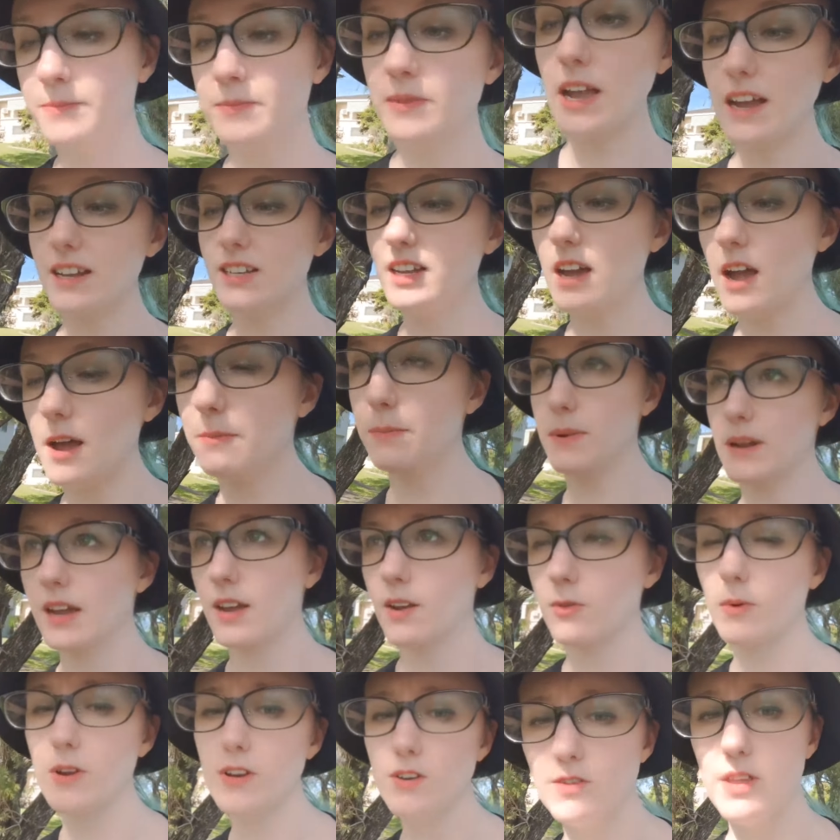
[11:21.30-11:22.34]
I had to unpick
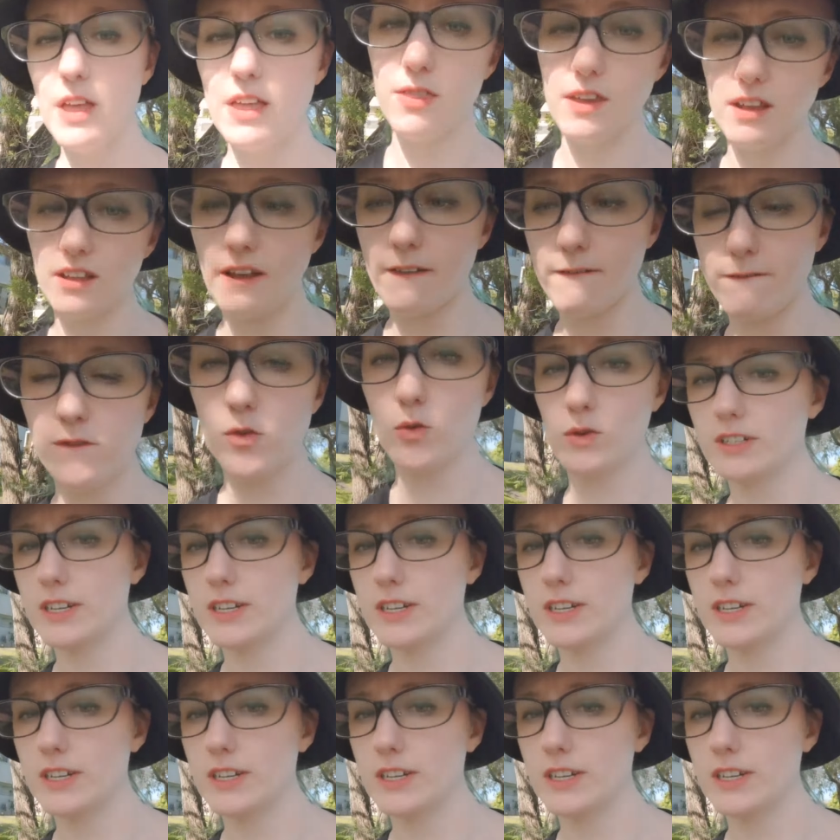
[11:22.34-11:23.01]
and redo that thing like 4